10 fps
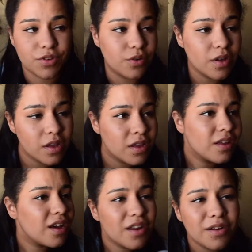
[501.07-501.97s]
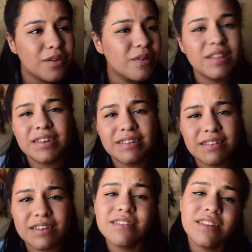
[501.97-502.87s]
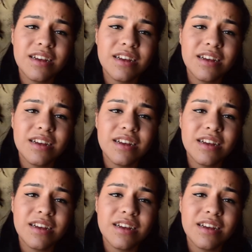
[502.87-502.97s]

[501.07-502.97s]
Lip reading: So I don't know why they did this.